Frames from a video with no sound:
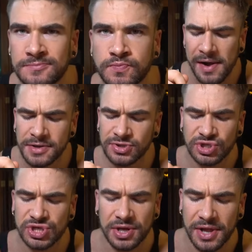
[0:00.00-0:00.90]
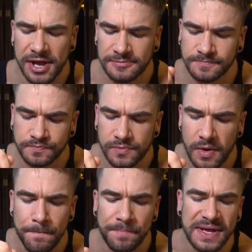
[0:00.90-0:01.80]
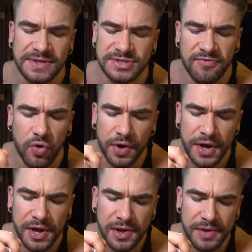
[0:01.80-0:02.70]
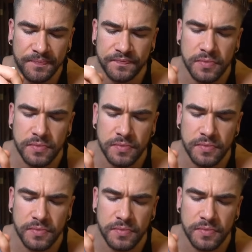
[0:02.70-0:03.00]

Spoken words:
I'm not used to seeing like beets have oil and